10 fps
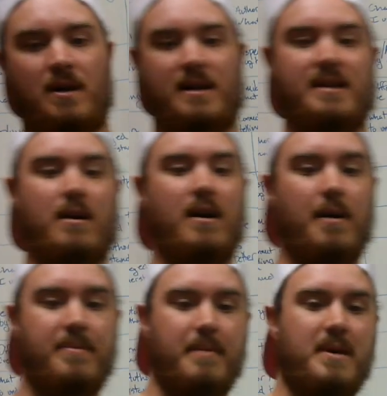and that'll
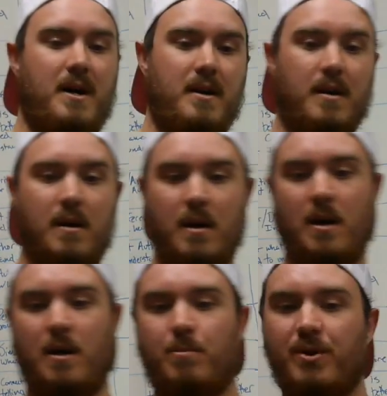help them kind of
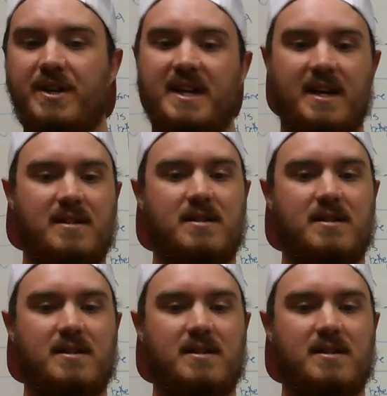predict,